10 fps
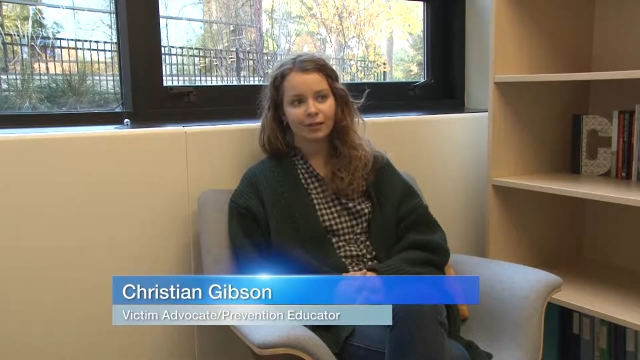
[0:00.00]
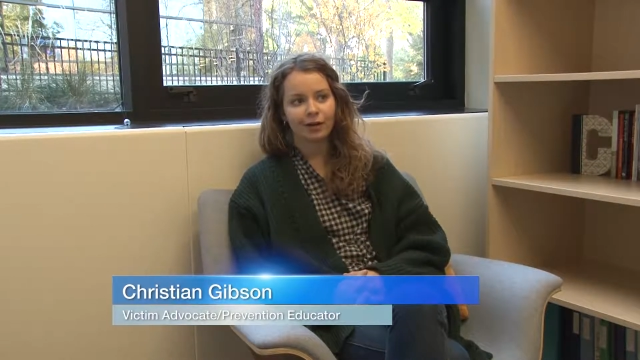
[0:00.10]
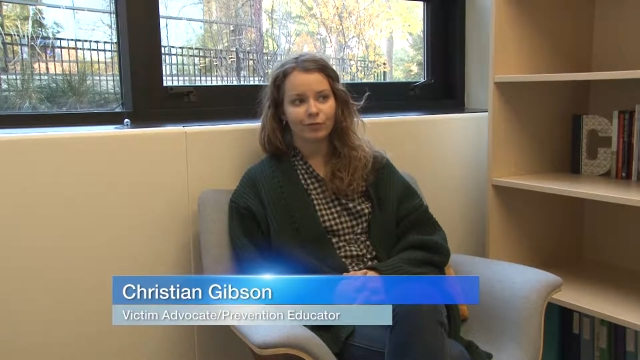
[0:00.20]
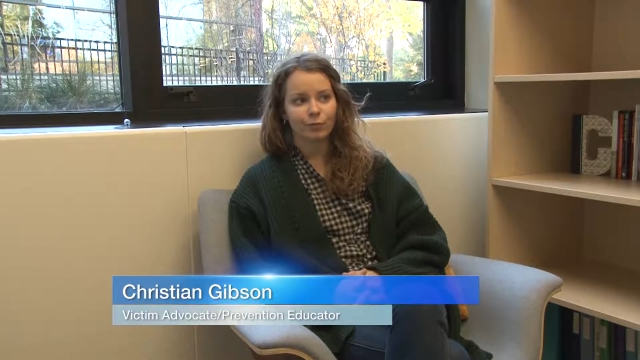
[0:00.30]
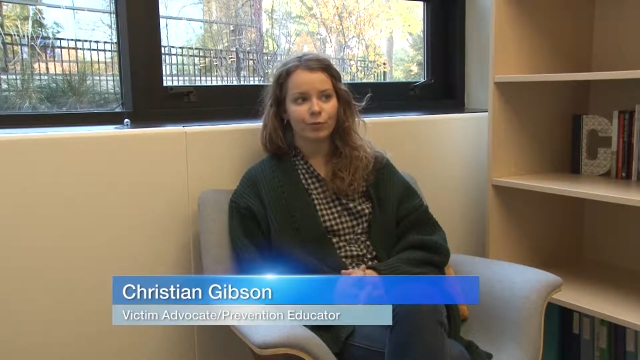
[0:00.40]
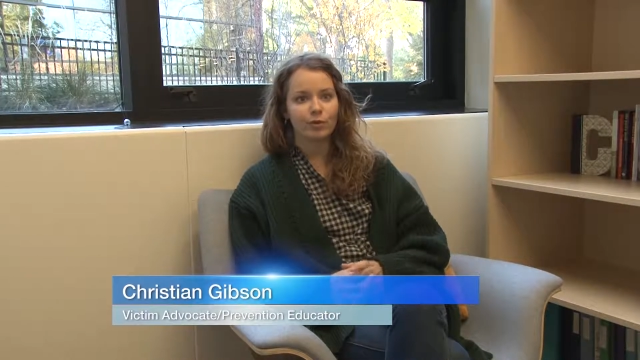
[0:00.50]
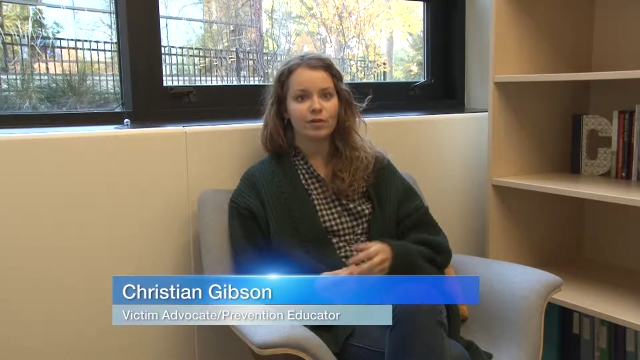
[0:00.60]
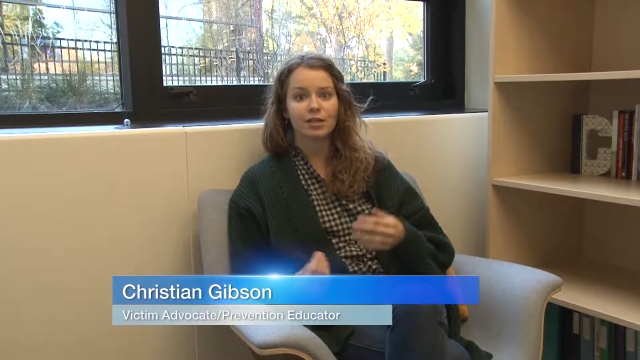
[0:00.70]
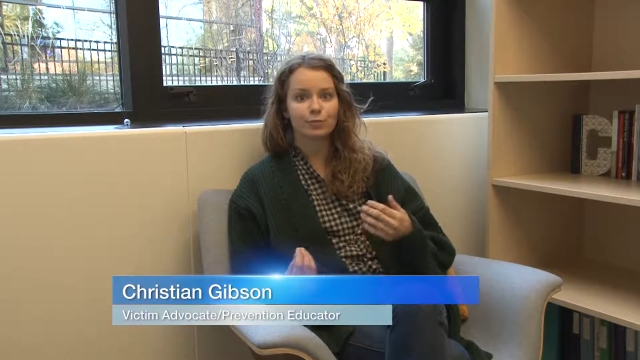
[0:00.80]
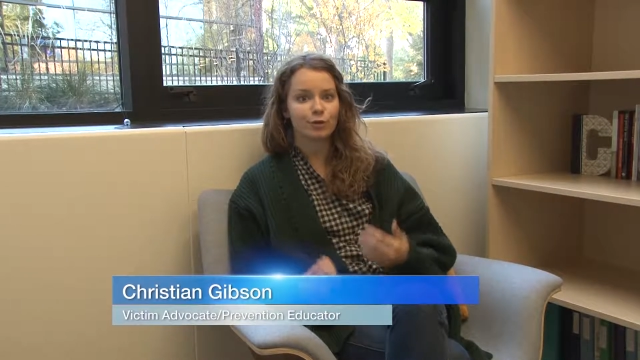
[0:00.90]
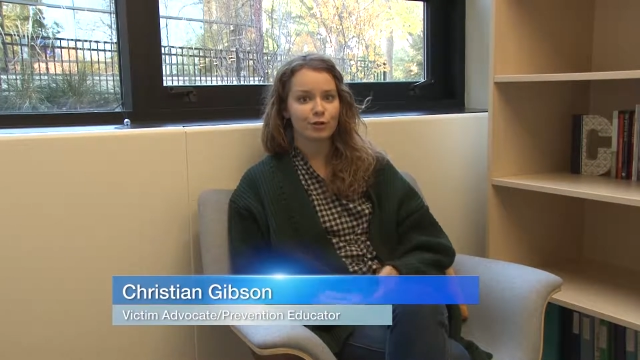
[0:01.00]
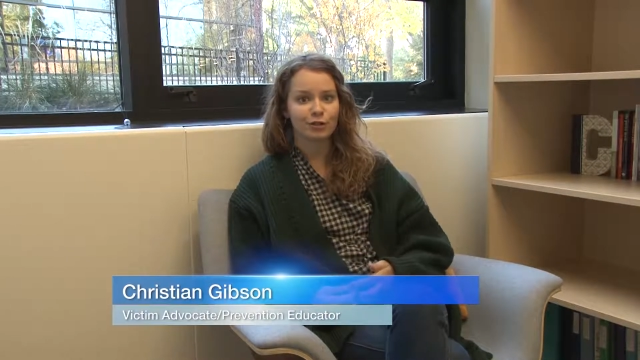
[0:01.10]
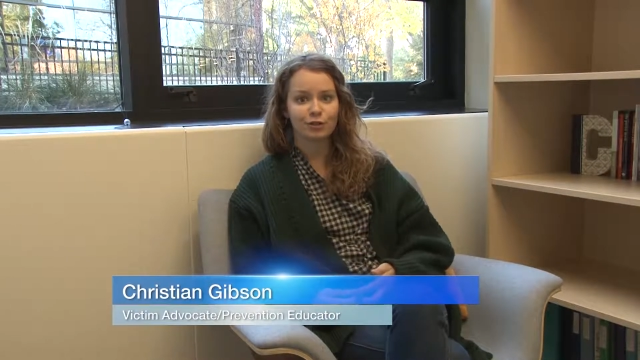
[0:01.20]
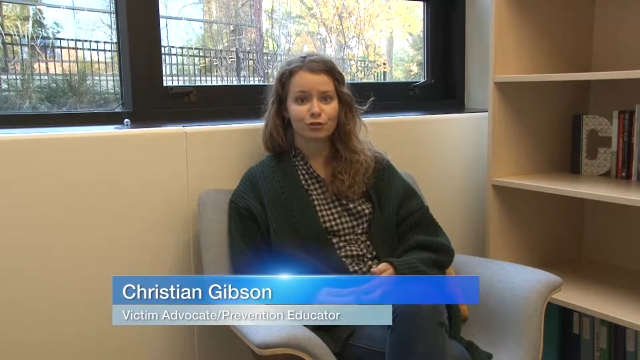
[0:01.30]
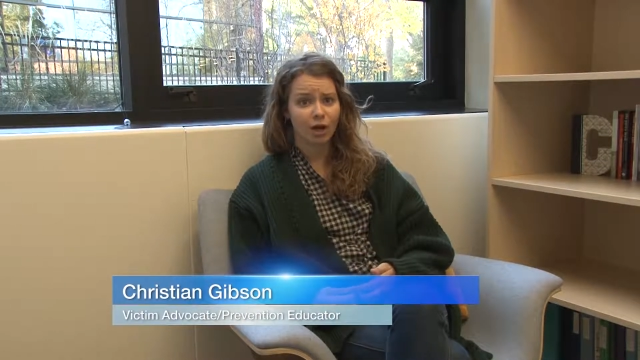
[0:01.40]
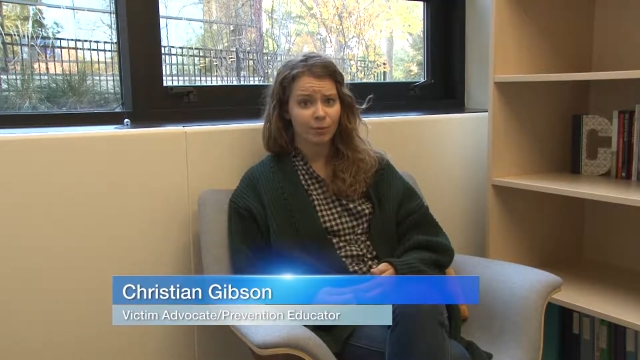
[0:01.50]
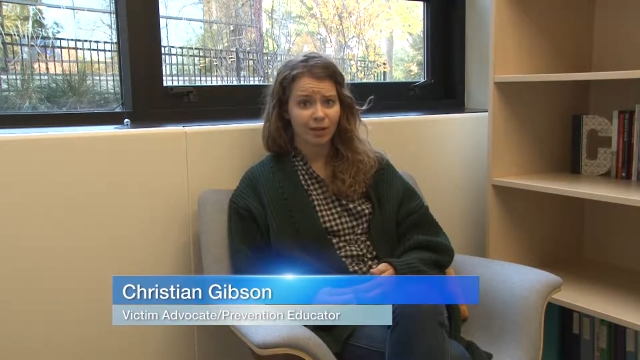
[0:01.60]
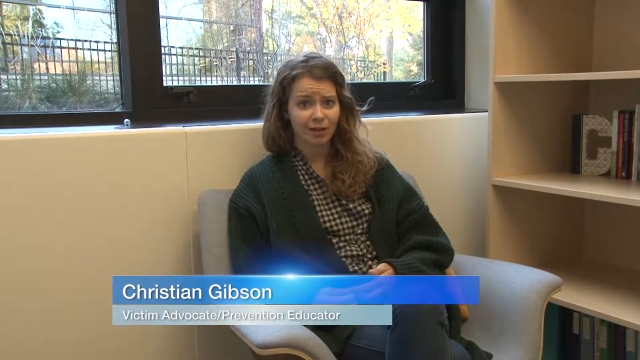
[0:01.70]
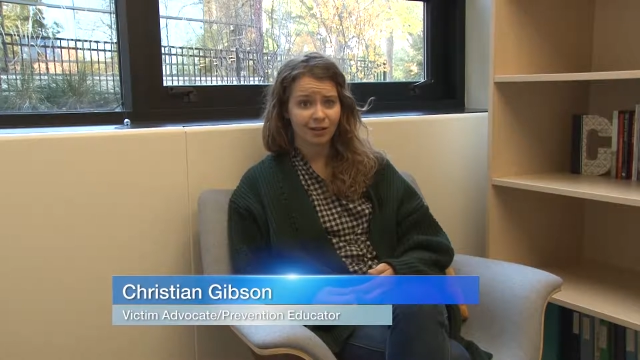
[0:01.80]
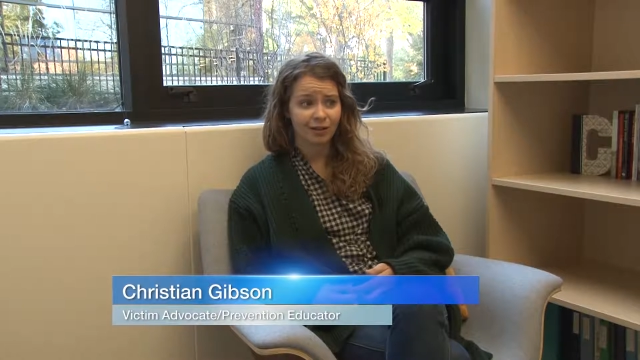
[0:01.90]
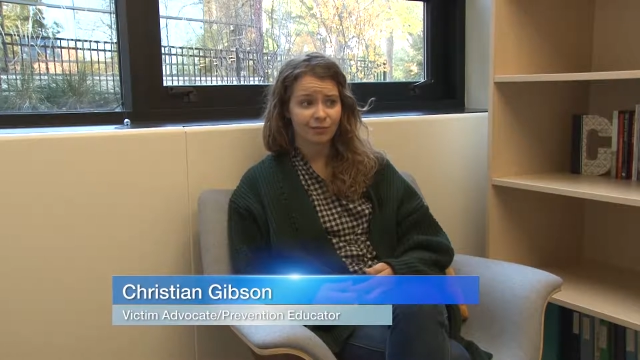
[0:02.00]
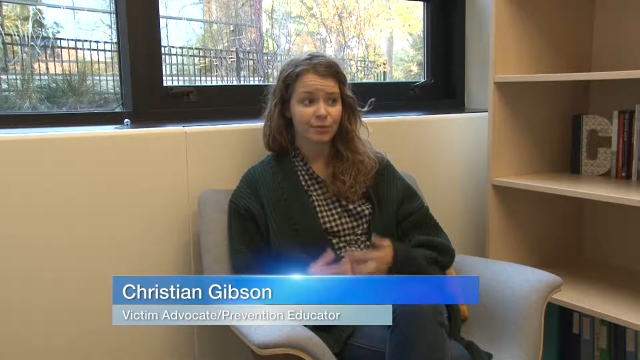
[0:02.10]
Often when we experience trauma,